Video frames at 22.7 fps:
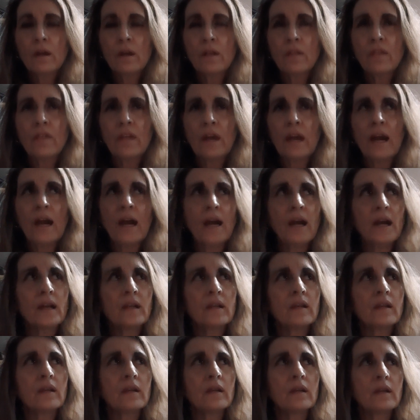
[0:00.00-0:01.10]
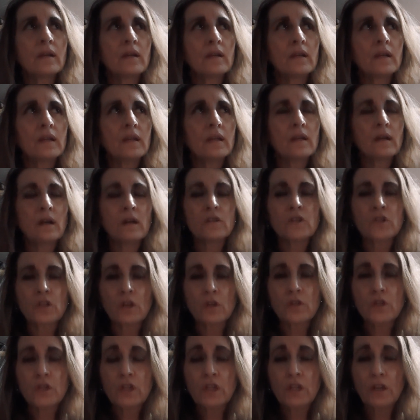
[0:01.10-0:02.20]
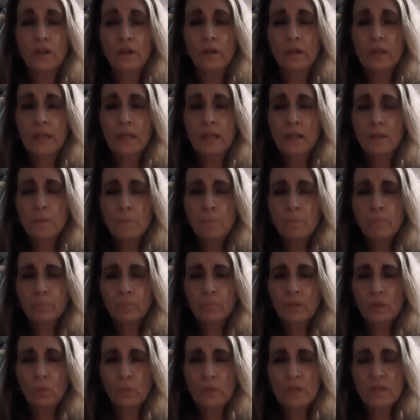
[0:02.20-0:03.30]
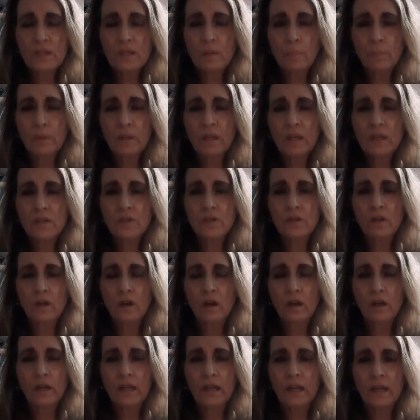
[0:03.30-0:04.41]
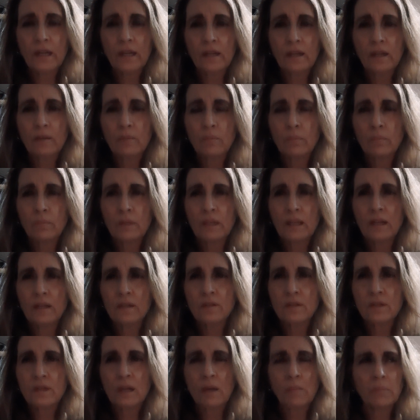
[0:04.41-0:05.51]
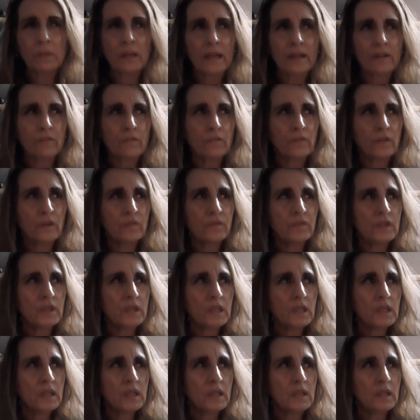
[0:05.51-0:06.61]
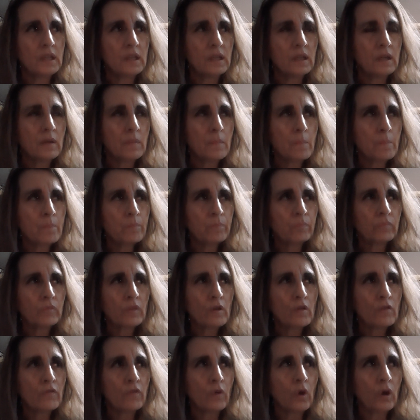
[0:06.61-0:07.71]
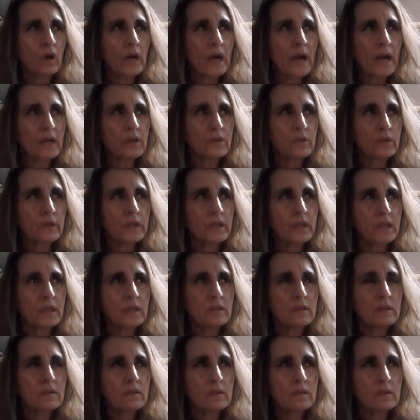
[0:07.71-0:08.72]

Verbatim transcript: that Social Security recipients are going to get something like $5,400